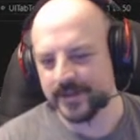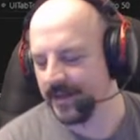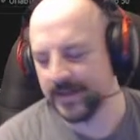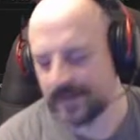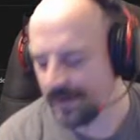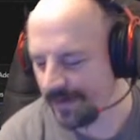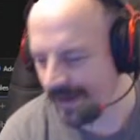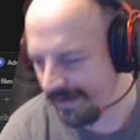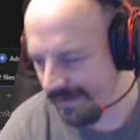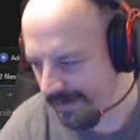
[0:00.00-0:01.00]
It doesn't know
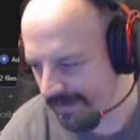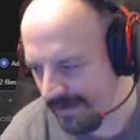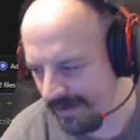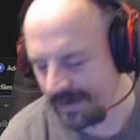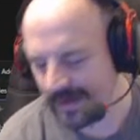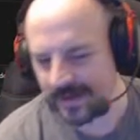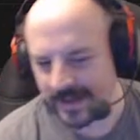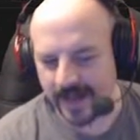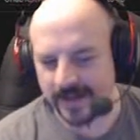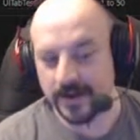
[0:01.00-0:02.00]
that. You know what I mean? Like it
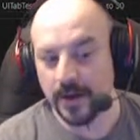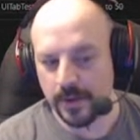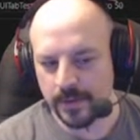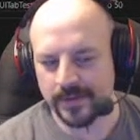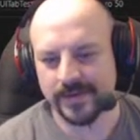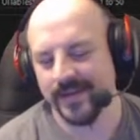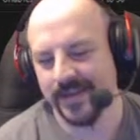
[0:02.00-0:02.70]
can't know,